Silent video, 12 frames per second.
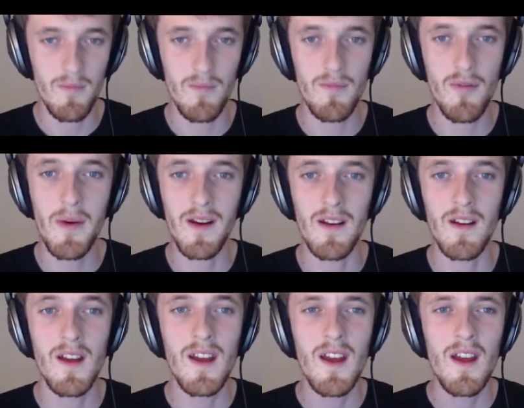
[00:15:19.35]
Probably gonna
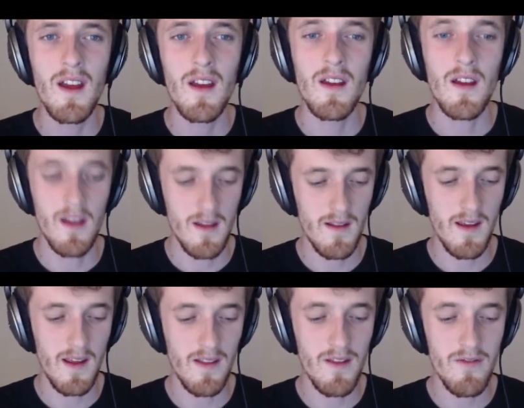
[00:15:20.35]

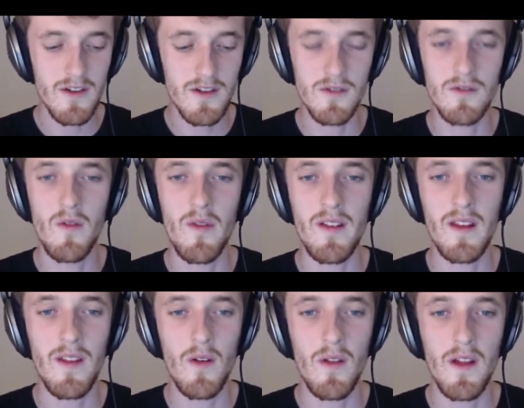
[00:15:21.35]
see in the original. Obviously,
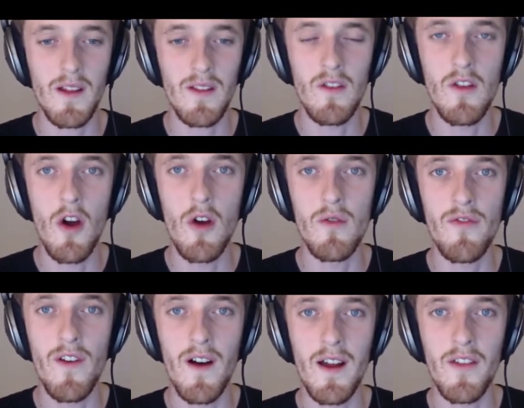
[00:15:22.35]
there were like no
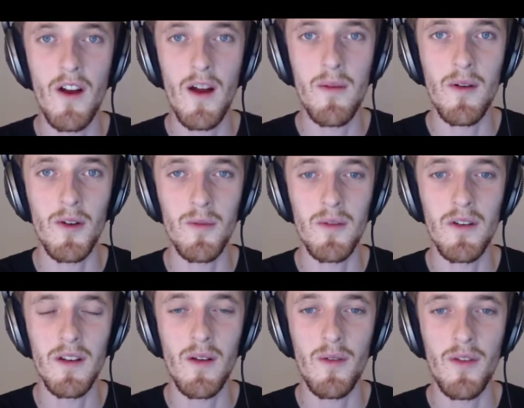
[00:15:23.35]
fire type
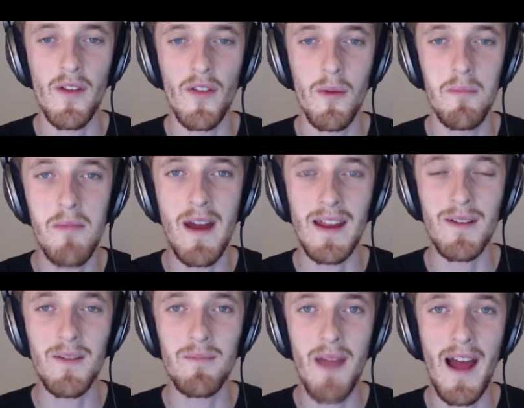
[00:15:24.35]
Pokemon. It was like the
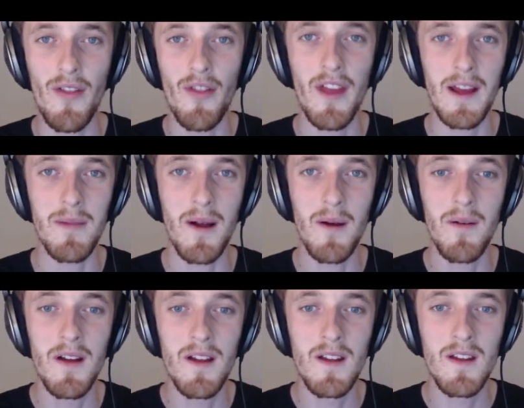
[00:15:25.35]
main bad thing about
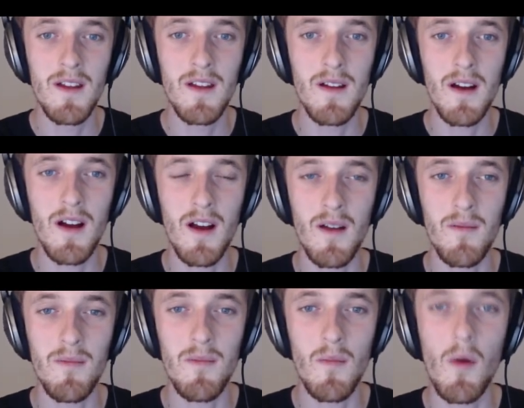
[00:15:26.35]

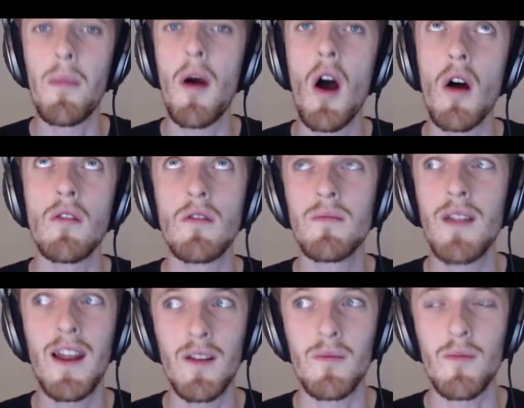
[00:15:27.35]
well, Pearl,
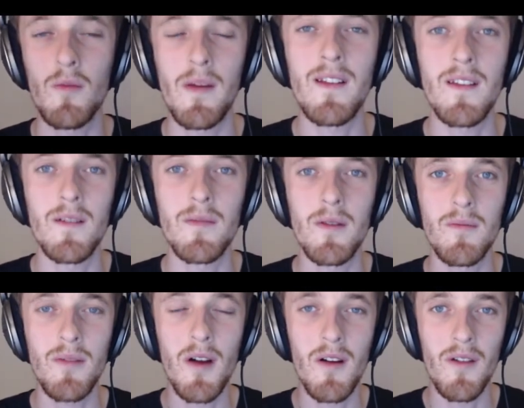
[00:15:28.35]
Platinum, but better. But
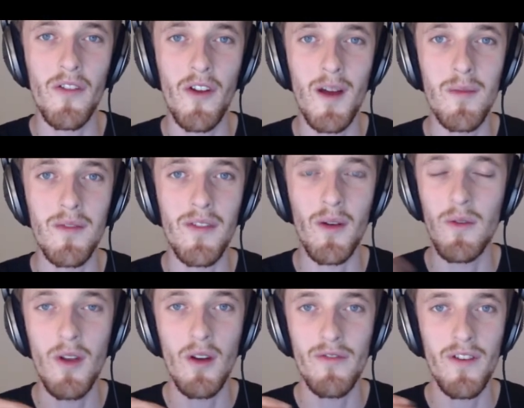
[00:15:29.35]
Pearl and Diamond, there were
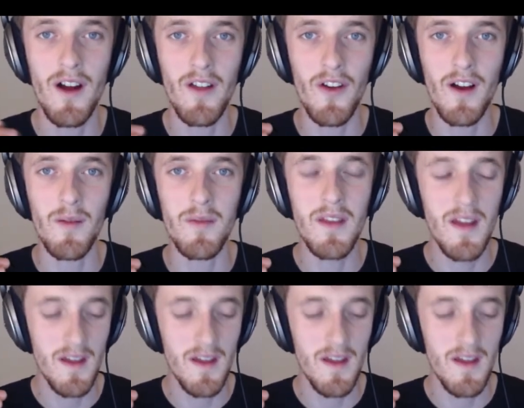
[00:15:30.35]
no fire types.